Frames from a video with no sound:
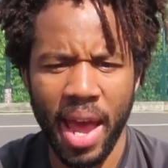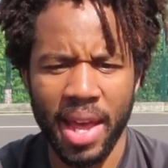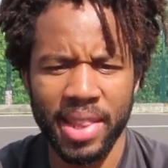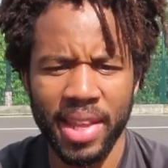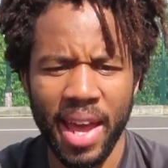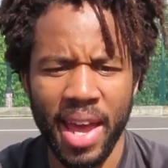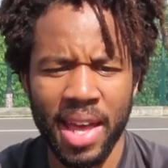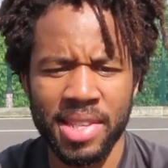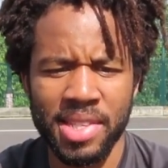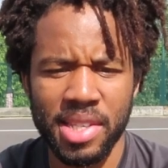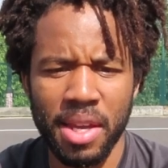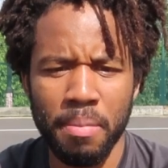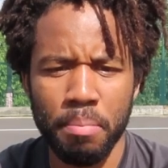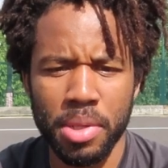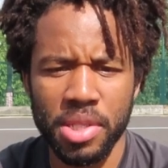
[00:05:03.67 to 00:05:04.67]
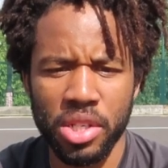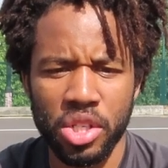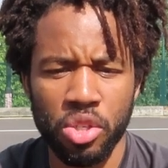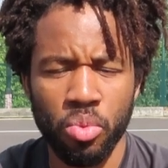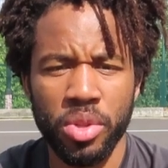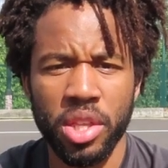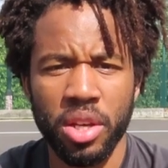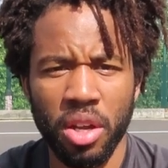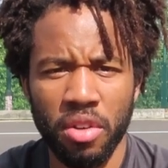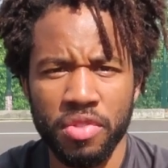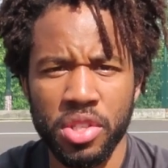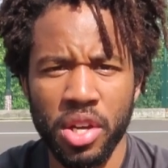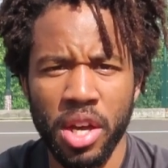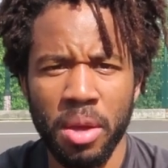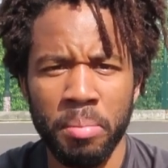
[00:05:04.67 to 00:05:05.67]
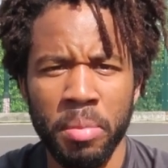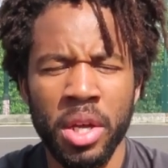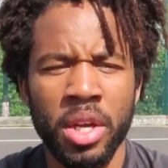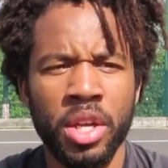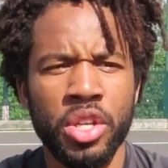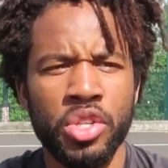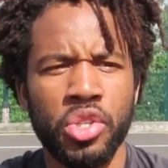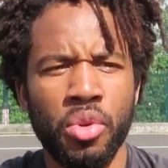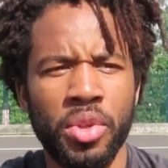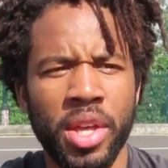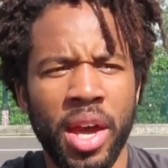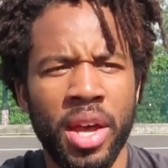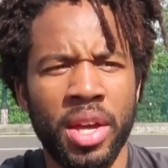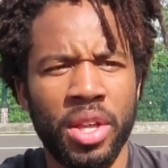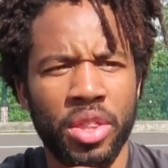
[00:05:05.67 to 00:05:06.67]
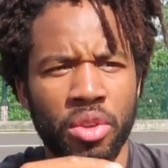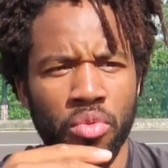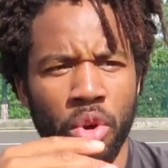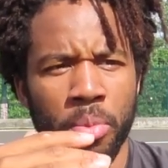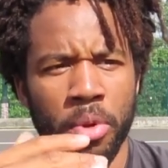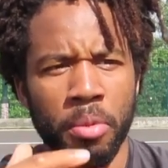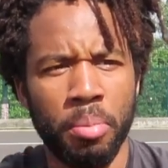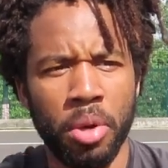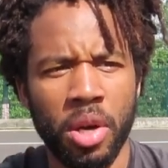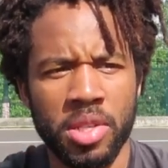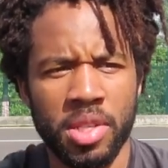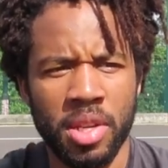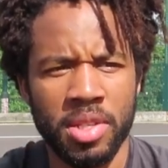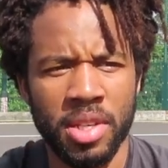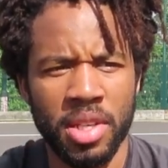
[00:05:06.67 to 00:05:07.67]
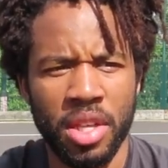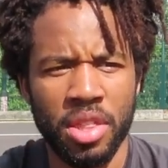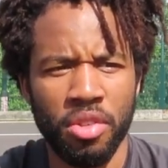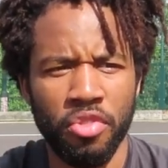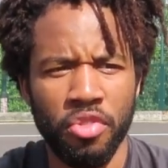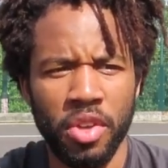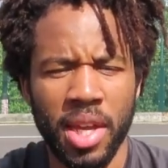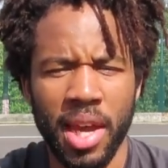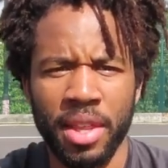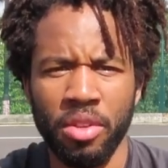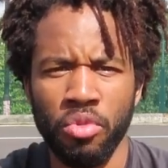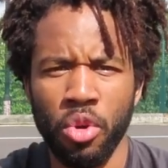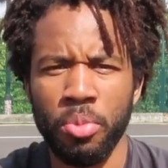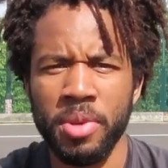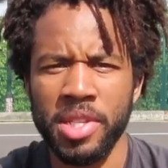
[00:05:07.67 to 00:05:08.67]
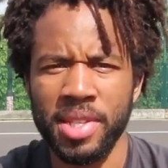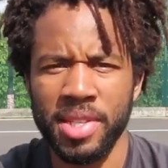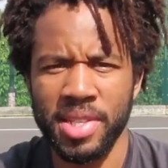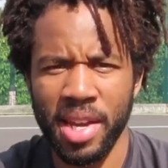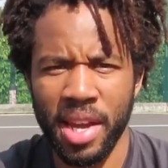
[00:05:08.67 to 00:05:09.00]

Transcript: and the hands in position with enough time so that the rope can pass underneath the feet and the rope isn't